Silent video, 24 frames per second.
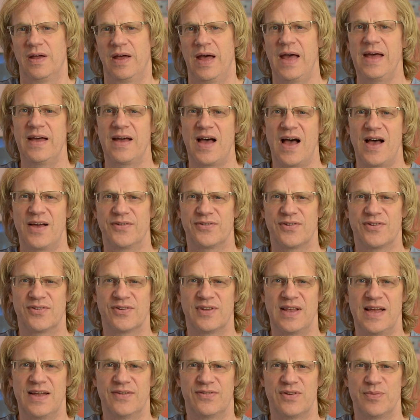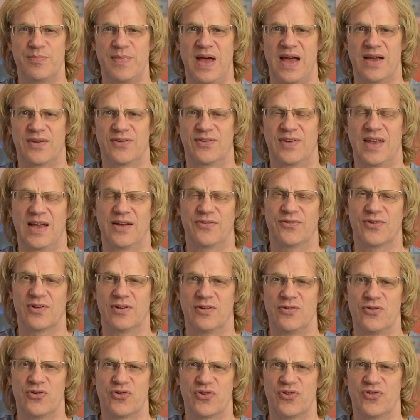Hey guys, it's Lance at Mac Sound
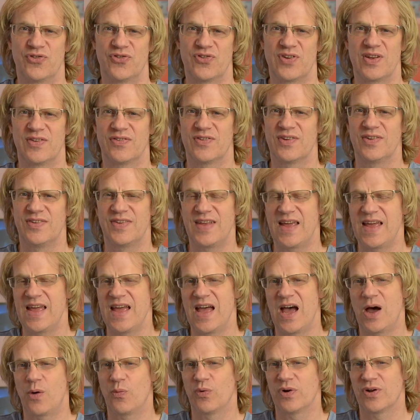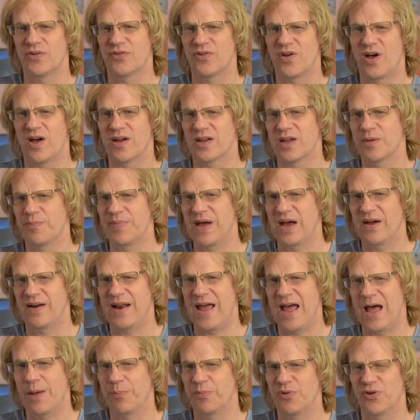Solutions, and today I want to talk about
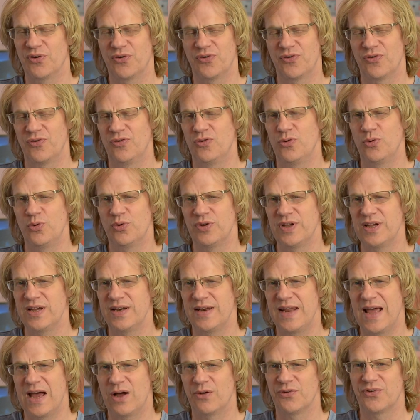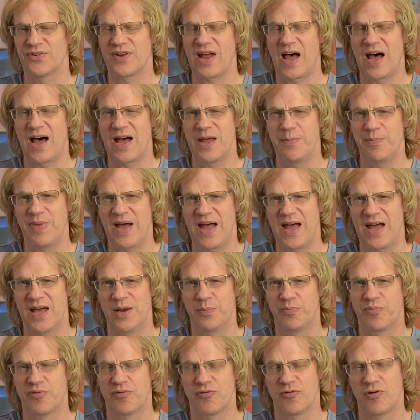Apple's newly announced
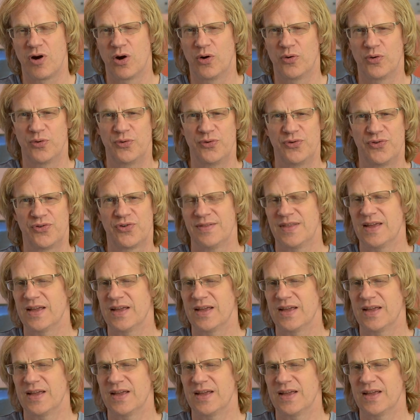iPad Pros.